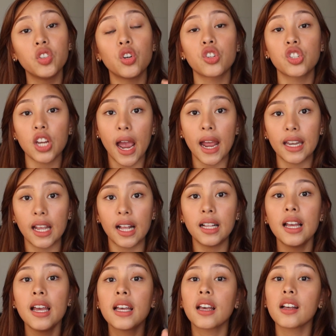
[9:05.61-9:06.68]
nyong
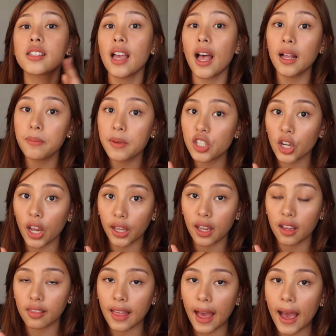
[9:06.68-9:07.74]
channel because I'll be
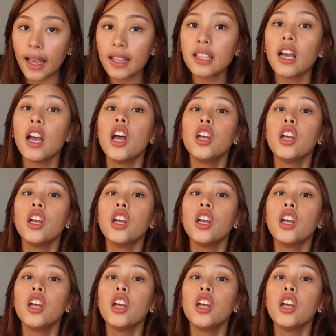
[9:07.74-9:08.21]
checking that.